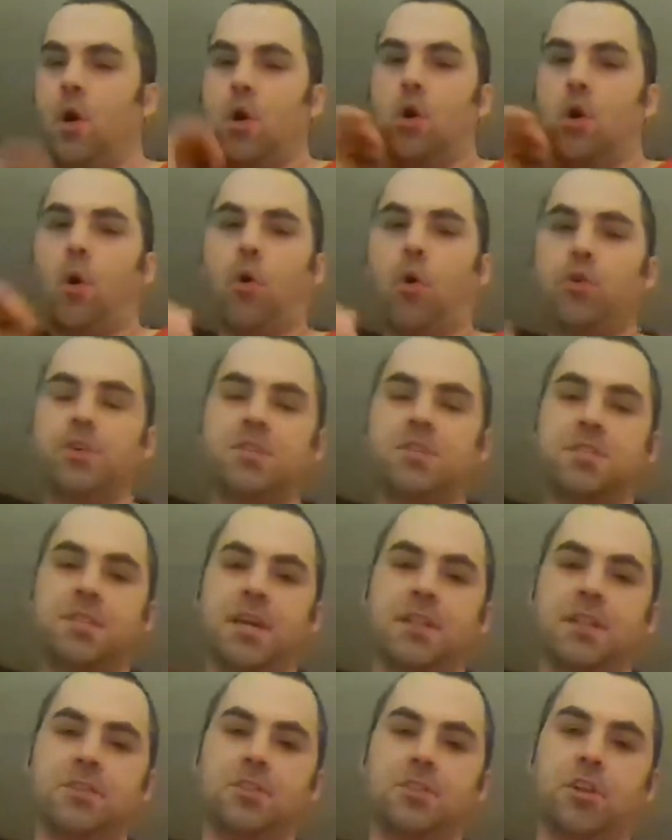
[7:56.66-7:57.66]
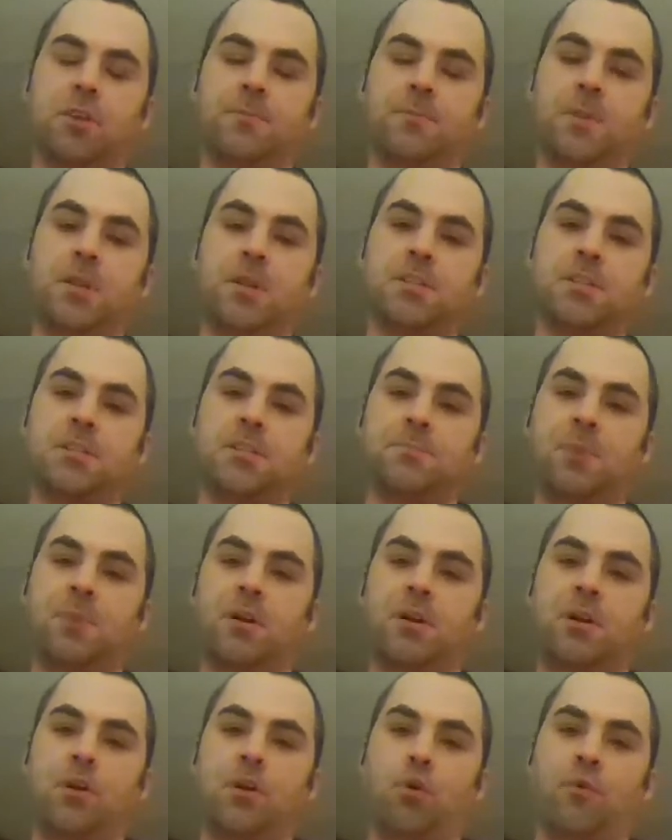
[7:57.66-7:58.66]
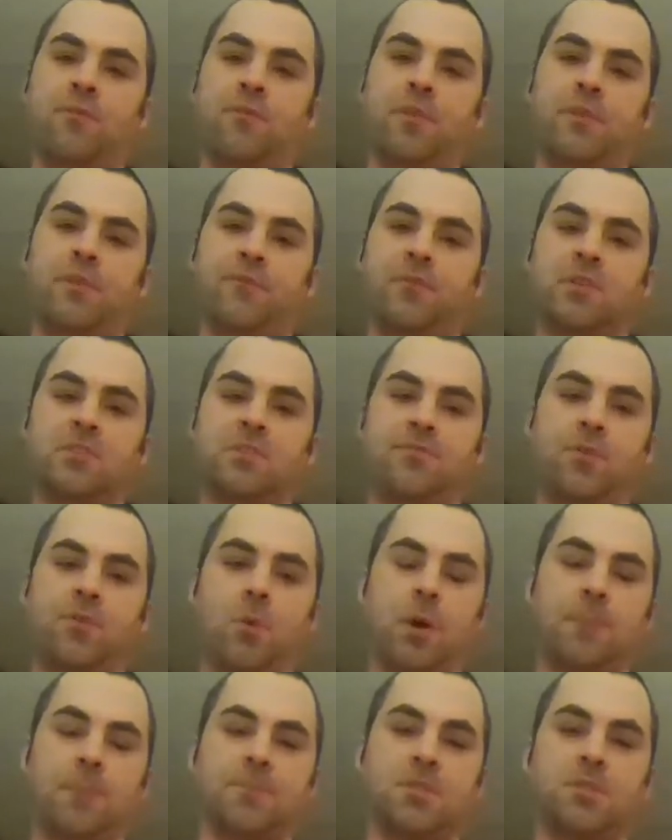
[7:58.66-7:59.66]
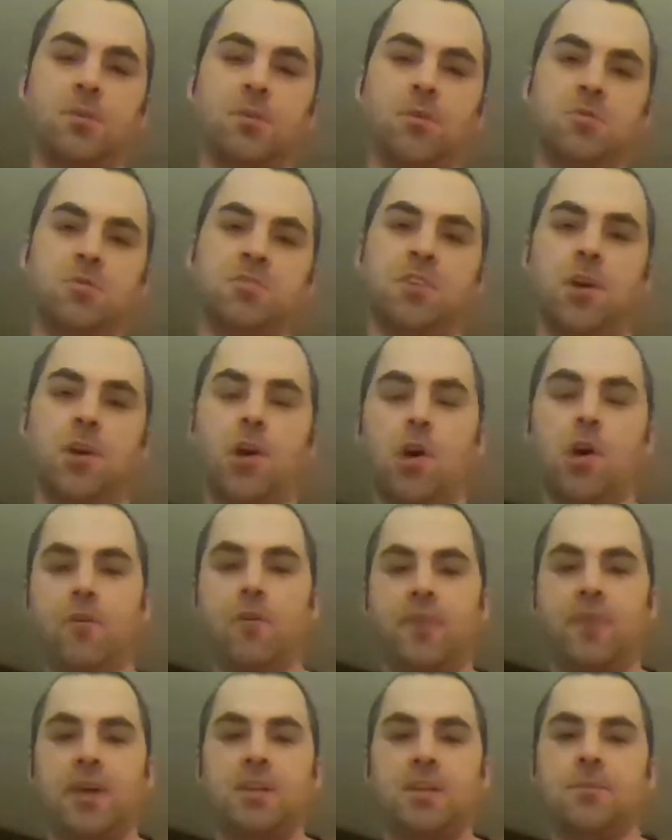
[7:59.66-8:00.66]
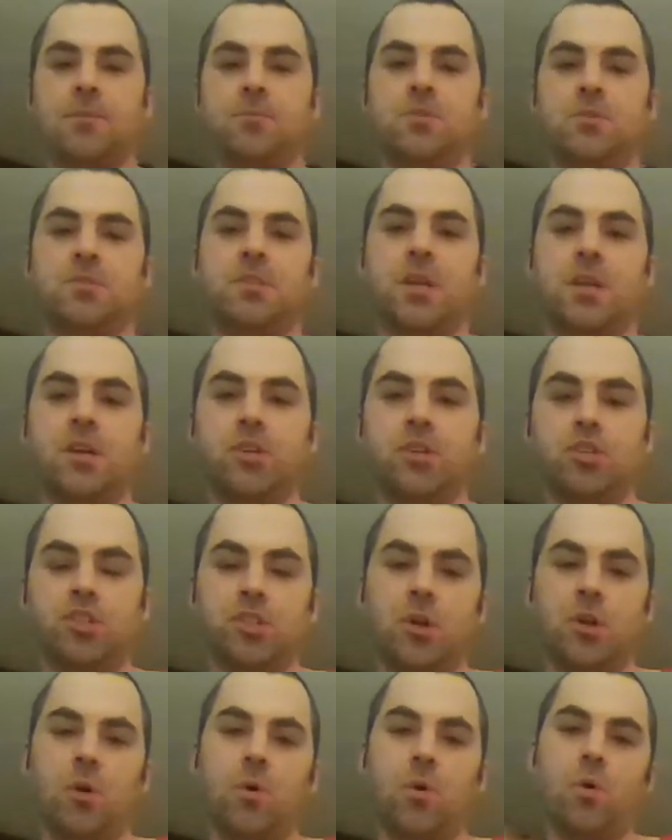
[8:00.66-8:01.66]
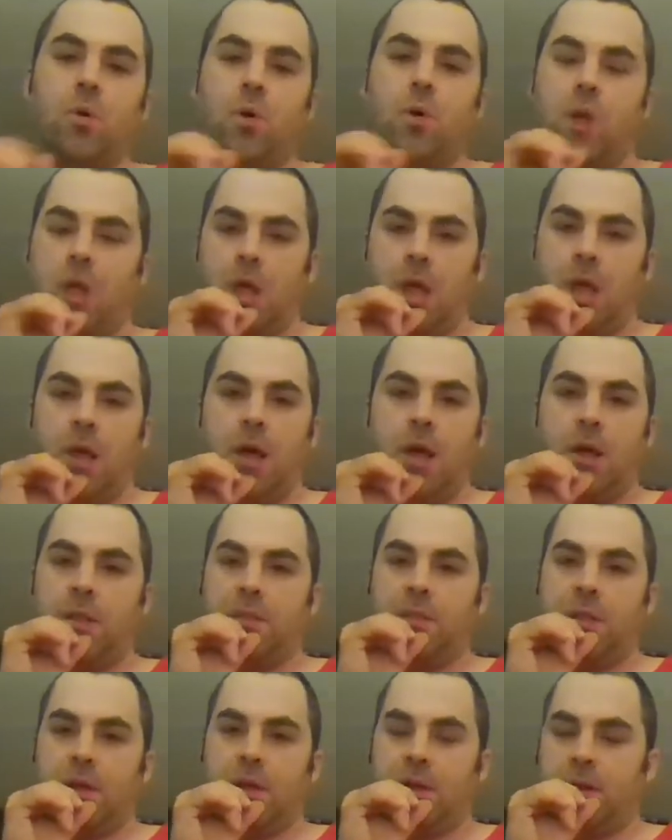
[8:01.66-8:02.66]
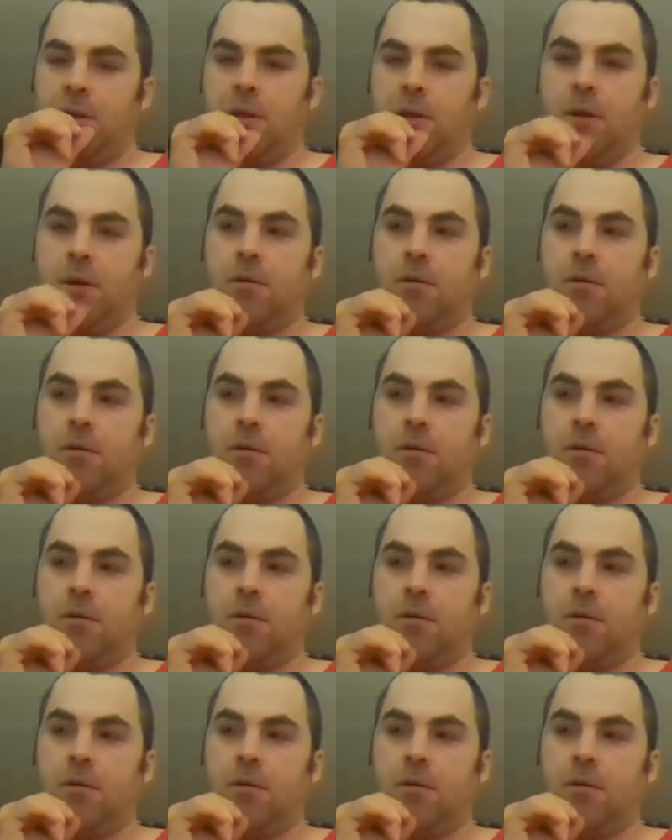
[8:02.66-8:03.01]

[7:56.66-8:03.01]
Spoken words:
Or you could take the tournament and spread it out over the first few episodes of AEW's second show, and then